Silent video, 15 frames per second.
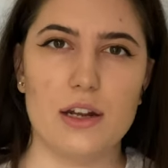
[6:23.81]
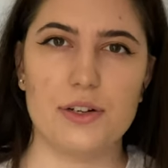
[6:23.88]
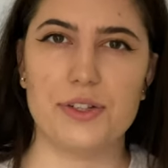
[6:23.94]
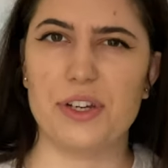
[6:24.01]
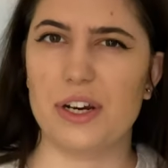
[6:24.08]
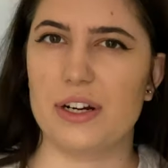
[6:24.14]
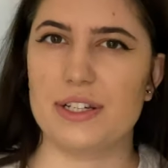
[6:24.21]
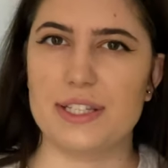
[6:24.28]

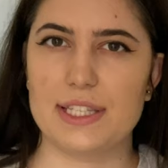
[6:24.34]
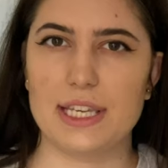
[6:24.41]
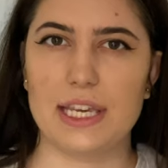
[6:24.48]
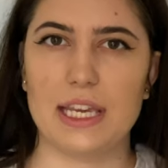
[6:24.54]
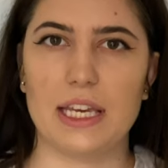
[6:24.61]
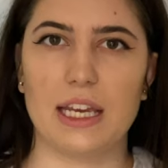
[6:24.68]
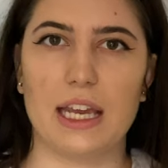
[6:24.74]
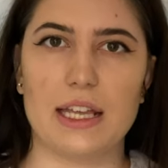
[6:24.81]

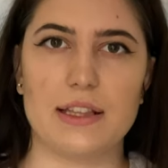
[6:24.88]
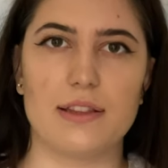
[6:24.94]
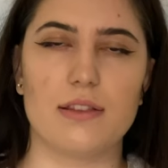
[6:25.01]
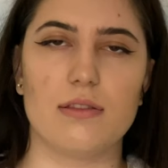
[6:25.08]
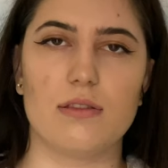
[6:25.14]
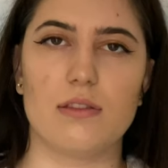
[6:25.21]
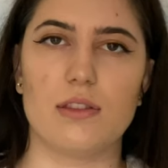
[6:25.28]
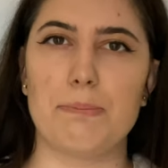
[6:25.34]
nursing
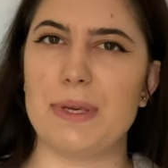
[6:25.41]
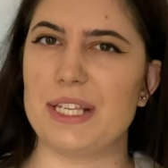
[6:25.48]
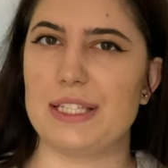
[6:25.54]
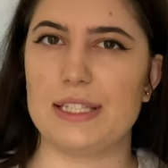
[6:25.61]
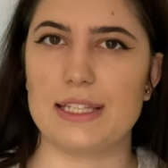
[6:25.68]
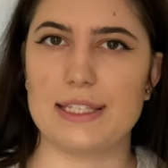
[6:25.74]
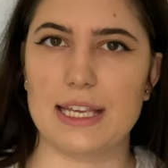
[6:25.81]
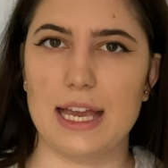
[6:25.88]
and business,